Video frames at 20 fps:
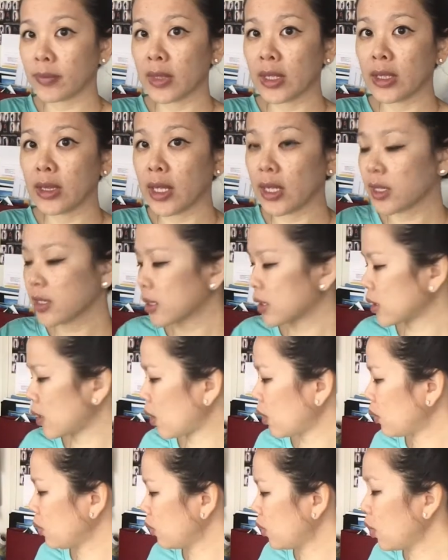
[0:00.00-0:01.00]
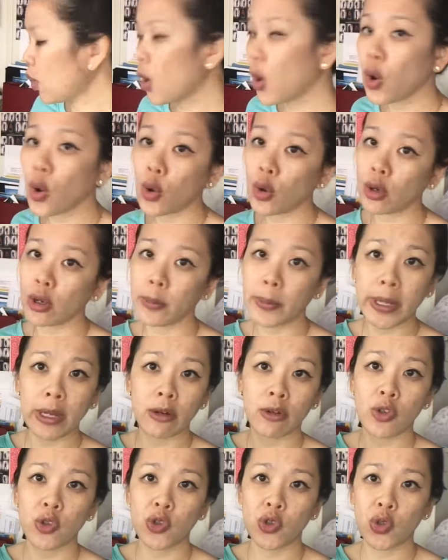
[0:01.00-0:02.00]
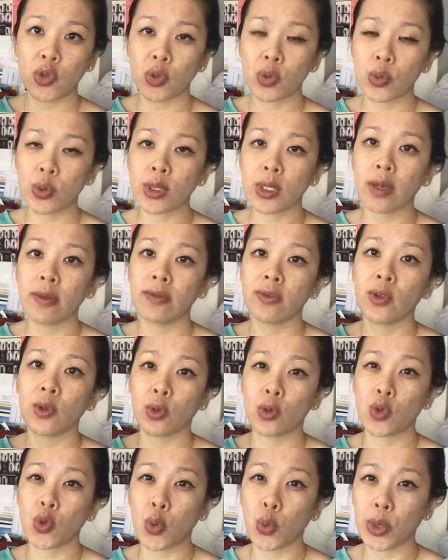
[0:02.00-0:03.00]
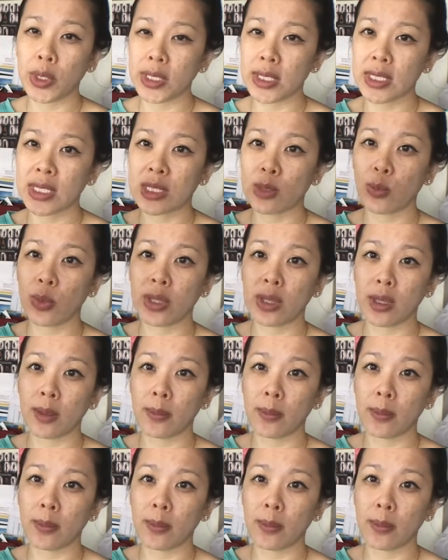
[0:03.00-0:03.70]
like so, or a pair of shoes of your choice with the